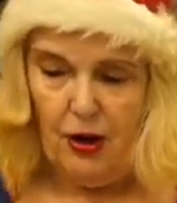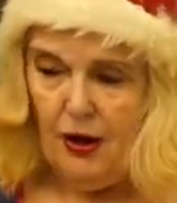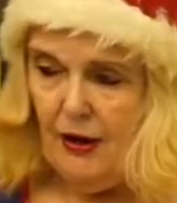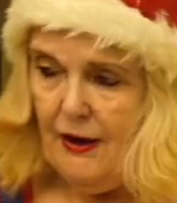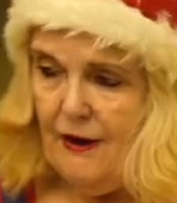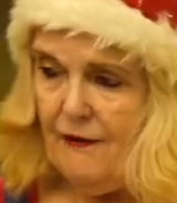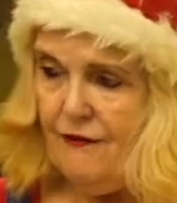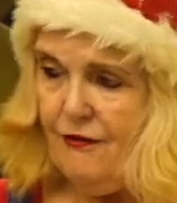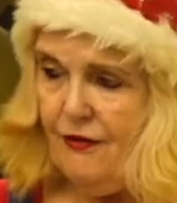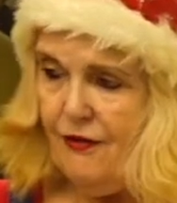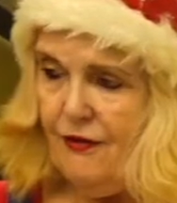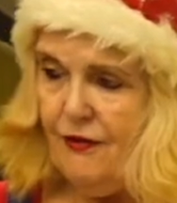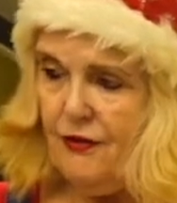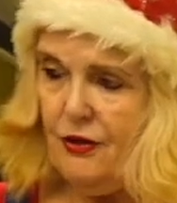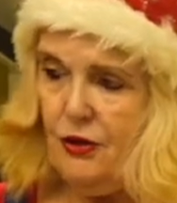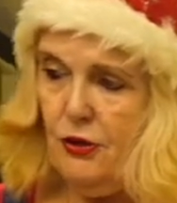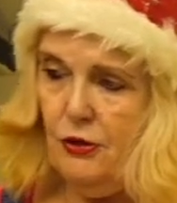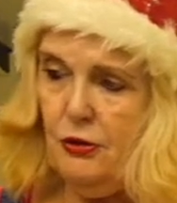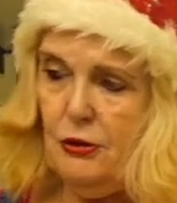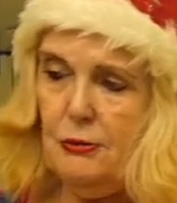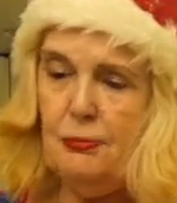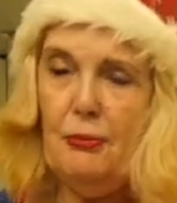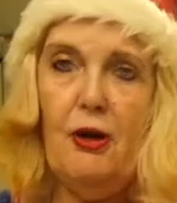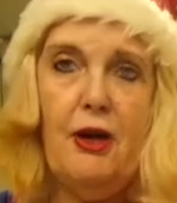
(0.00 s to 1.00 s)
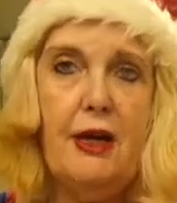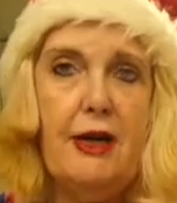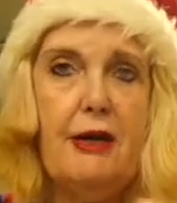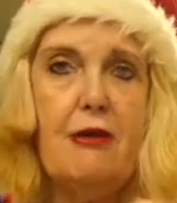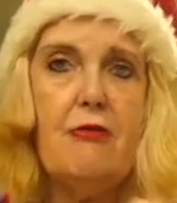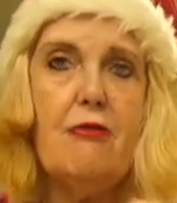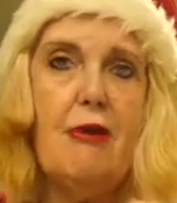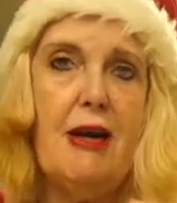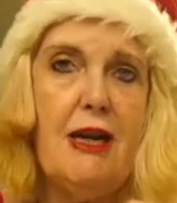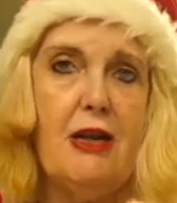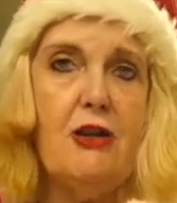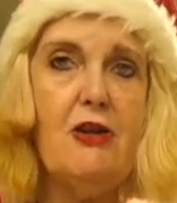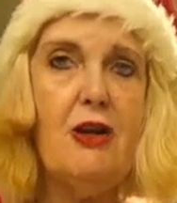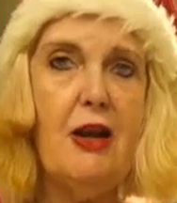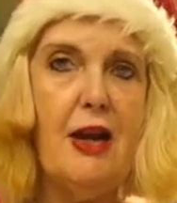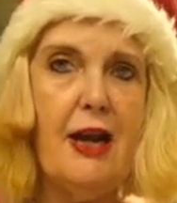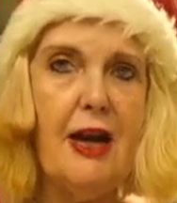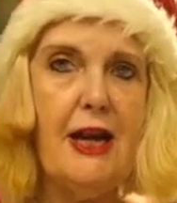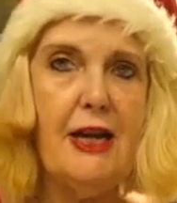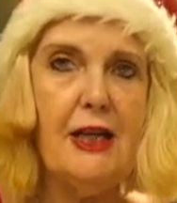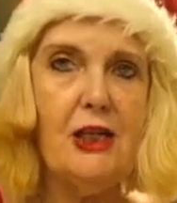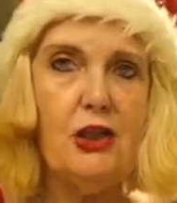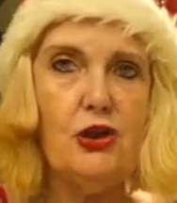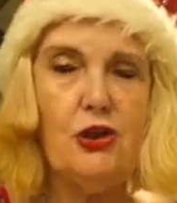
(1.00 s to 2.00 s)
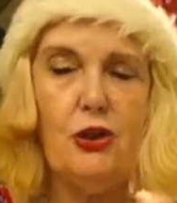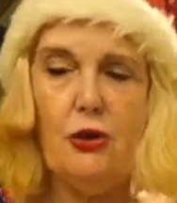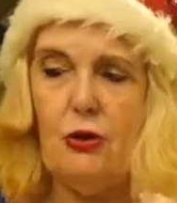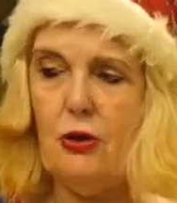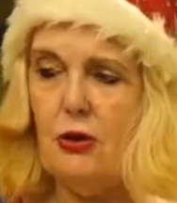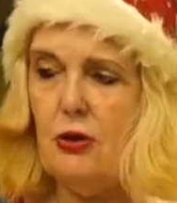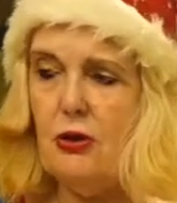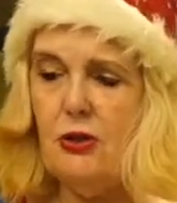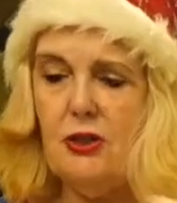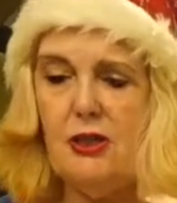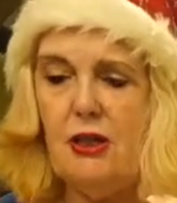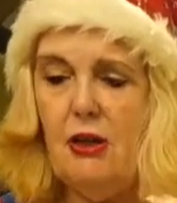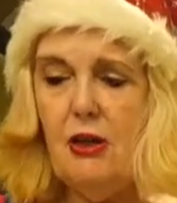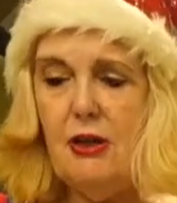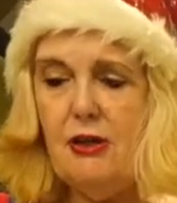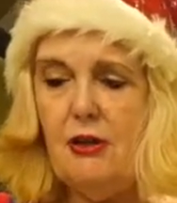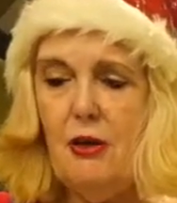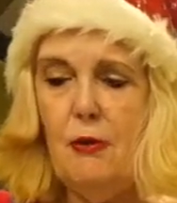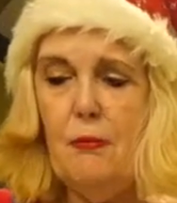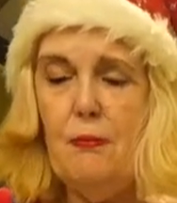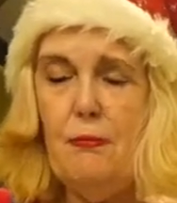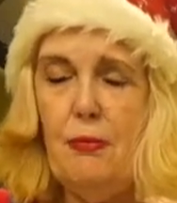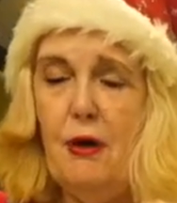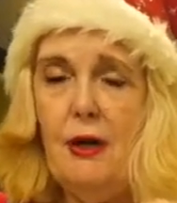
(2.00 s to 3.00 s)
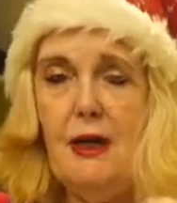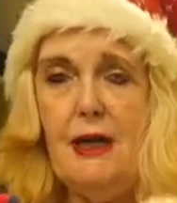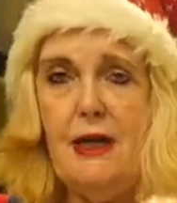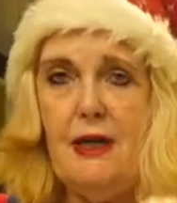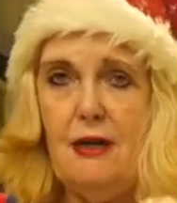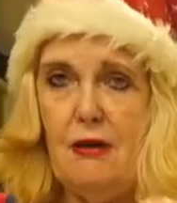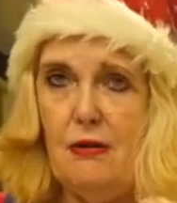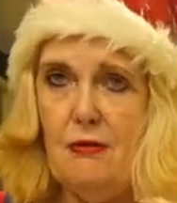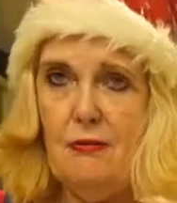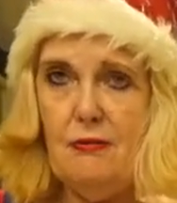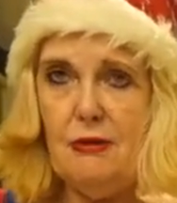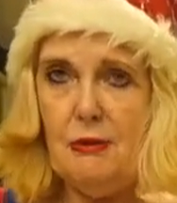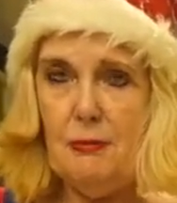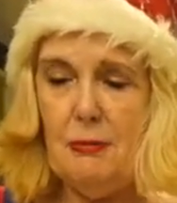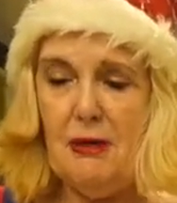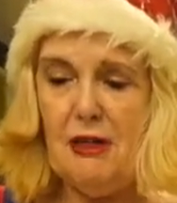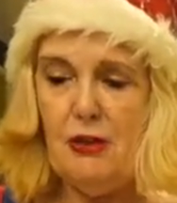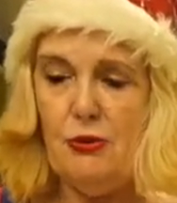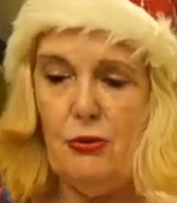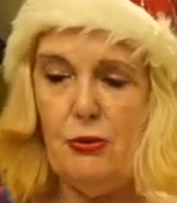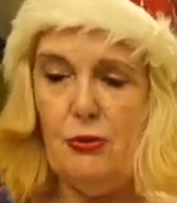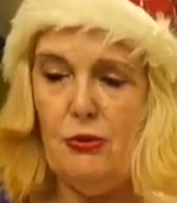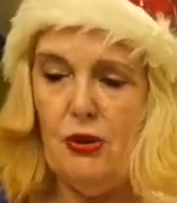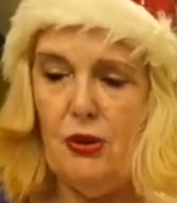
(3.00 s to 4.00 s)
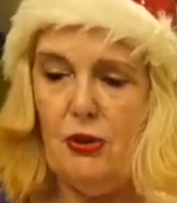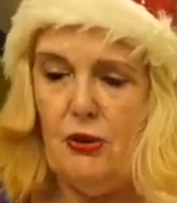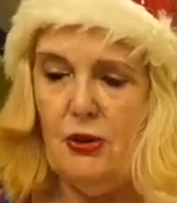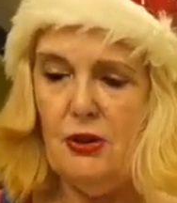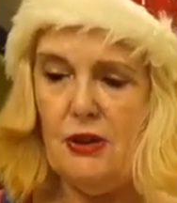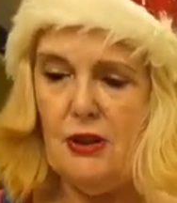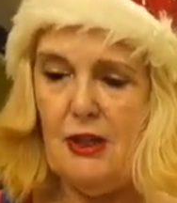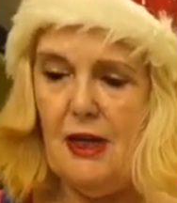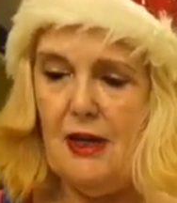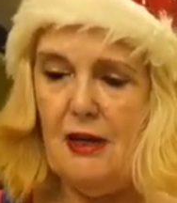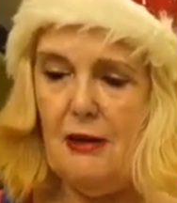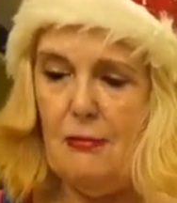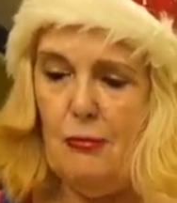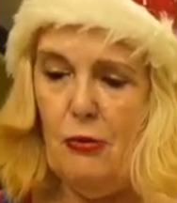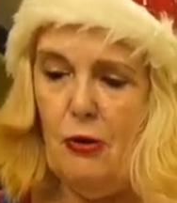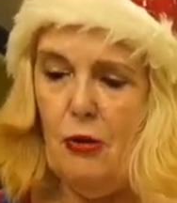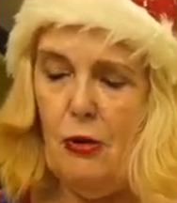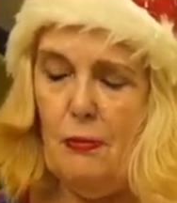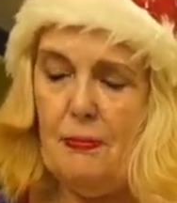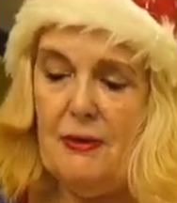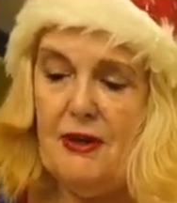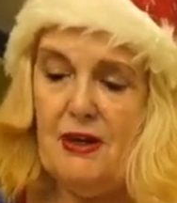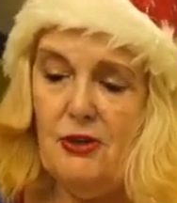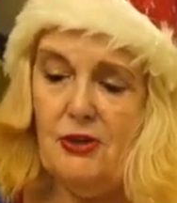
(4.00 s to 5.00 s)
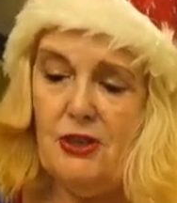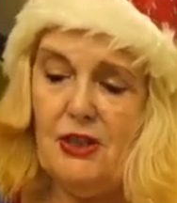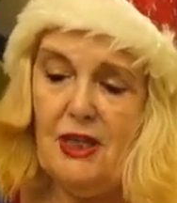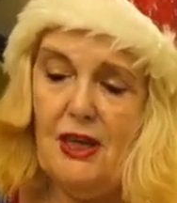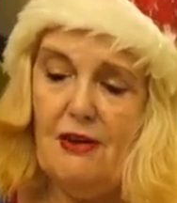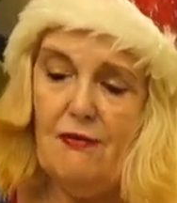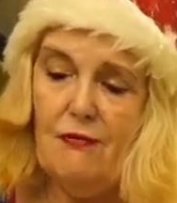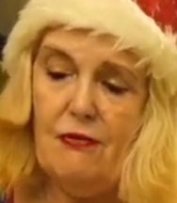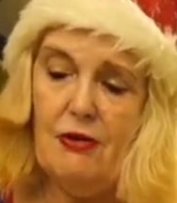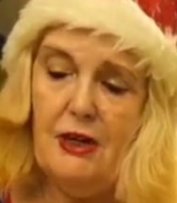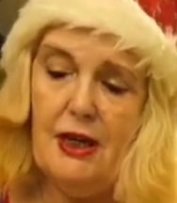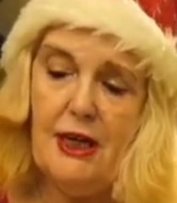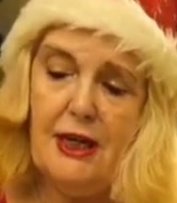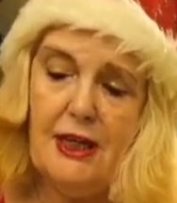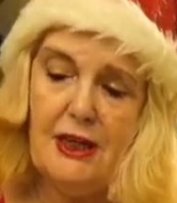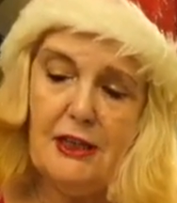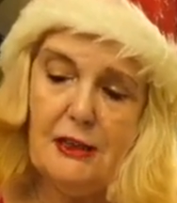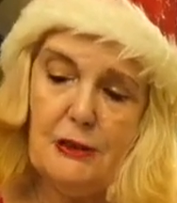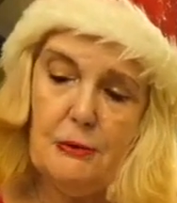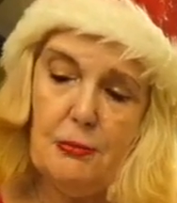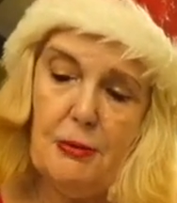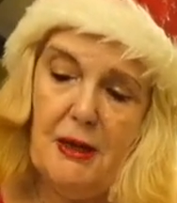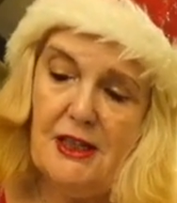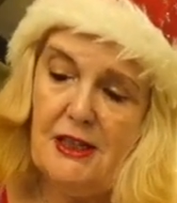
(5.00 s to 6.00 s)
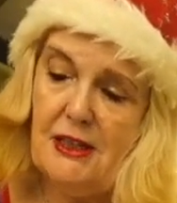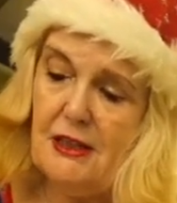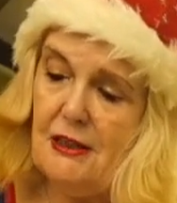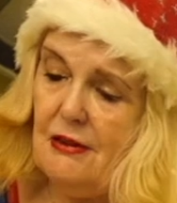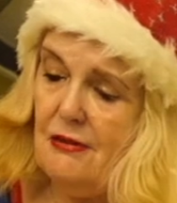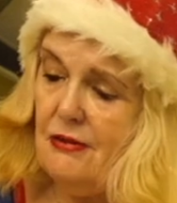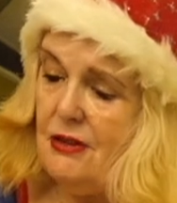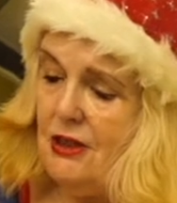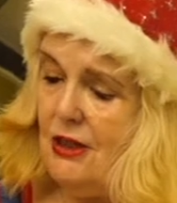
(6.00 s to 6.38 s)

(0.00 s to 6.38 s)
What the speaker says: I've used my granulated sugar, because I don't buy special sugars anymore because they're really expensive.